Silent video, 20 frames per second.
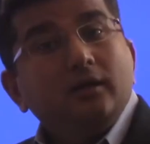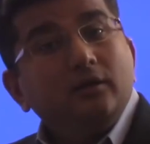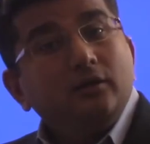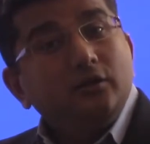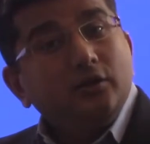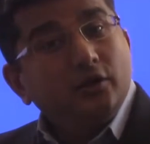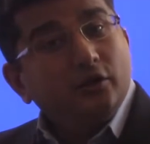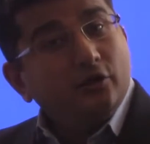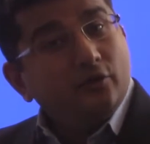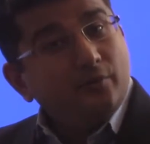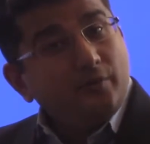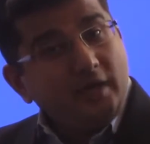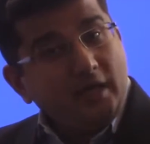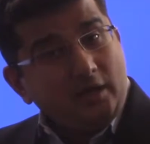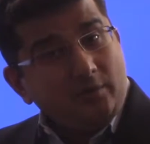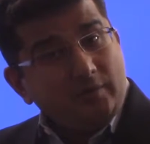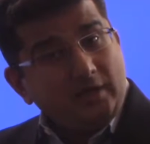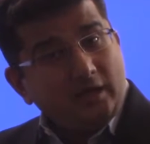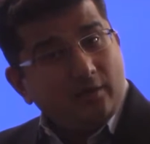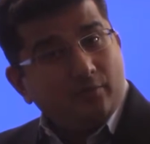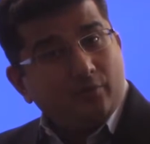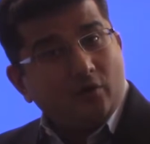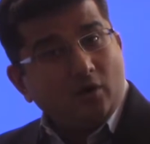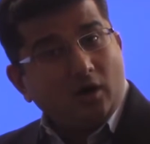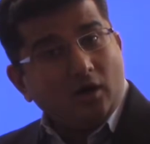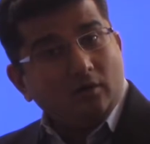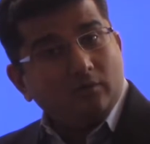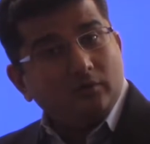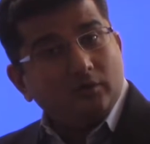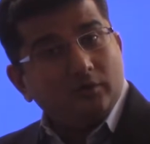There may be a
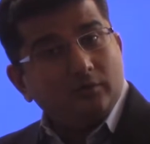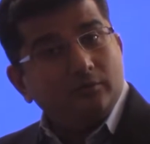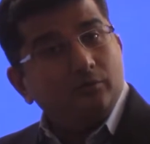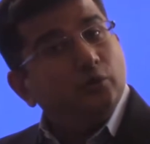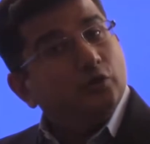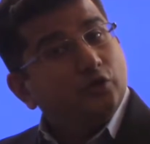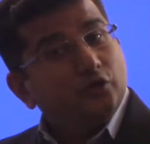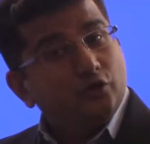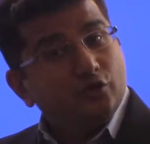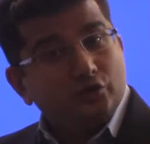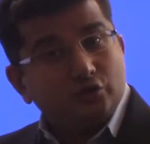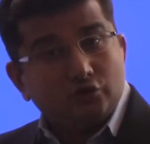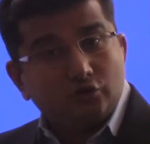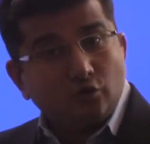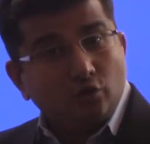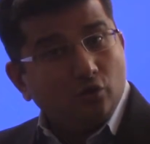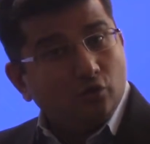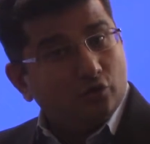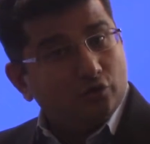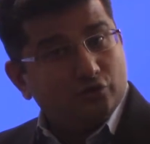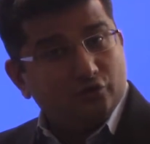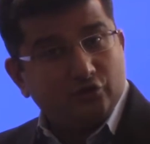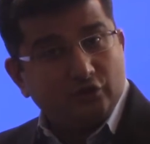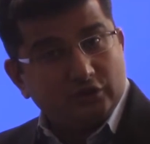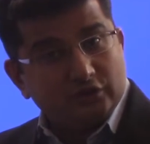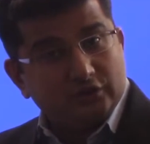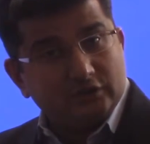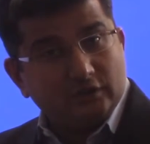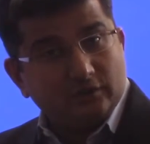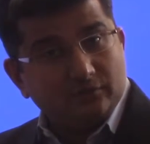problem with your solar
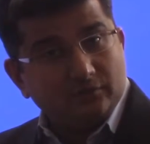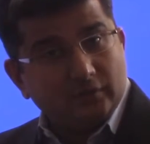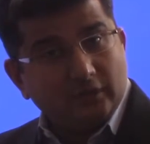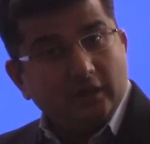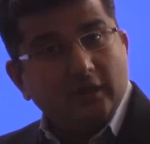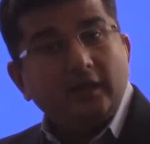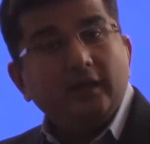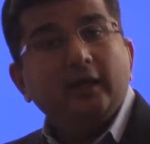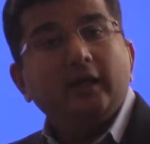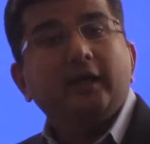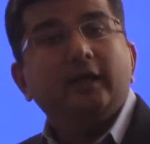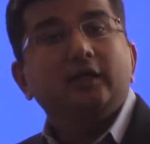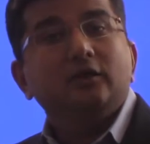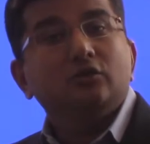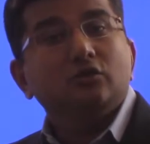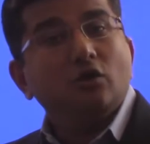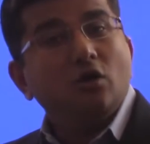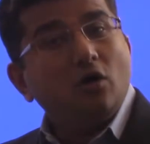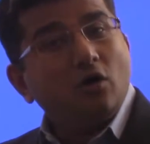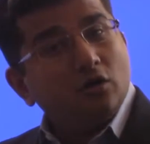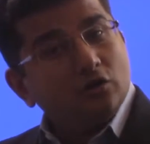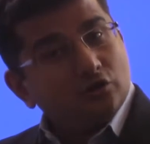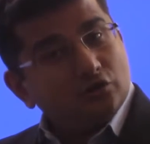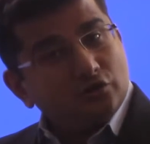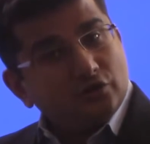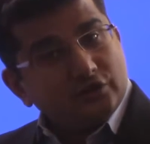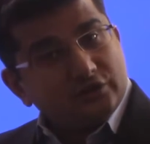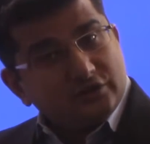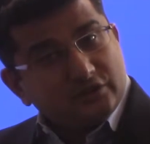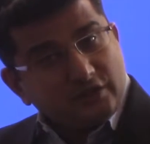system. It is
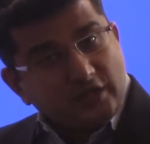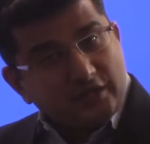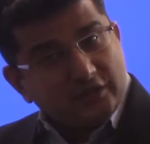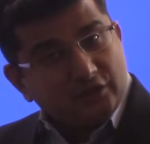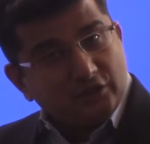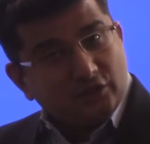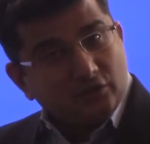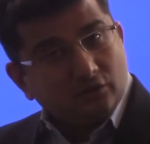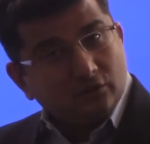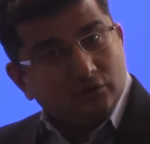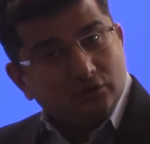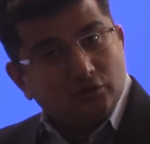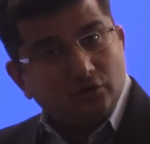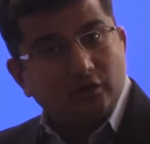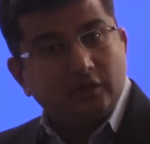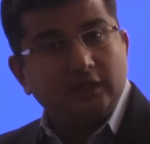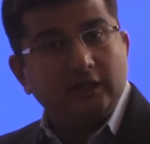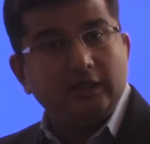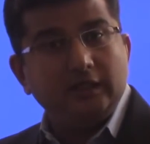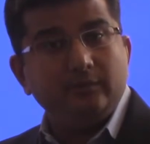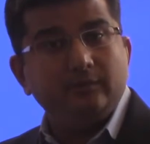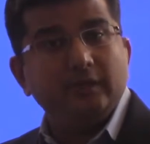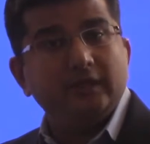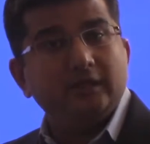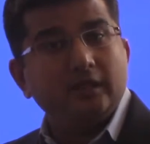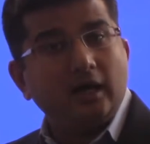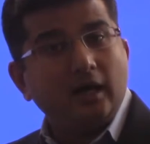also essential to keep an